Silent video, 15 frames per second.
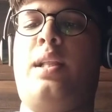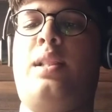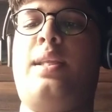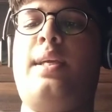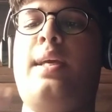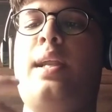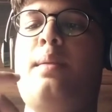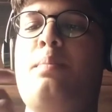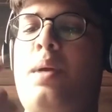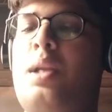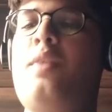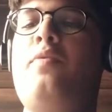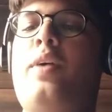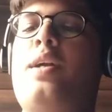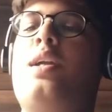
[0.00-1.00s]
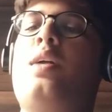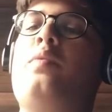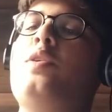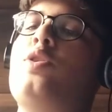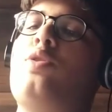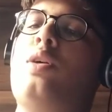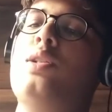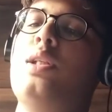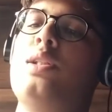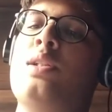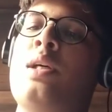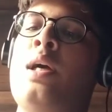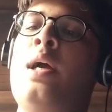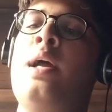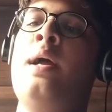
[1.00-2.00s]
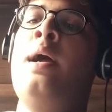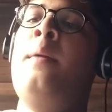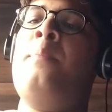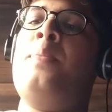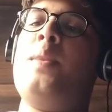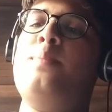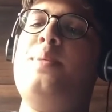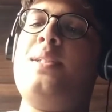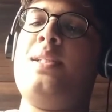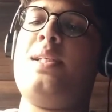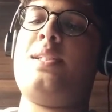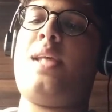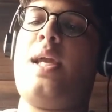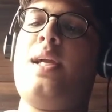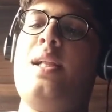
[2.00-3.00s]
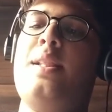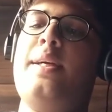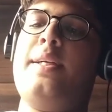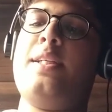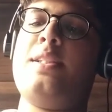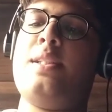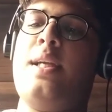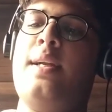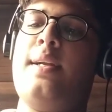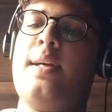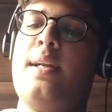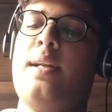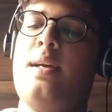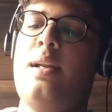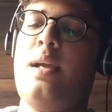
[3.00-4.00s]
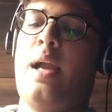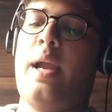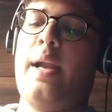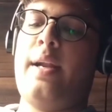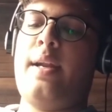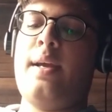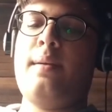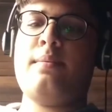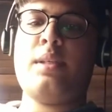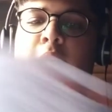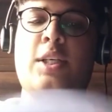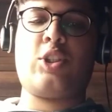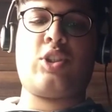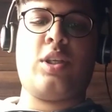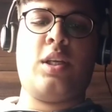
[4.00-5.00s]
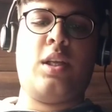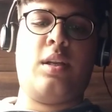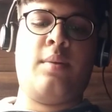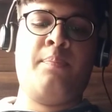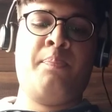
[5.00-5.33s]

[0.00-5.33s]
There are many factors which causes the business cycle, that is internal and external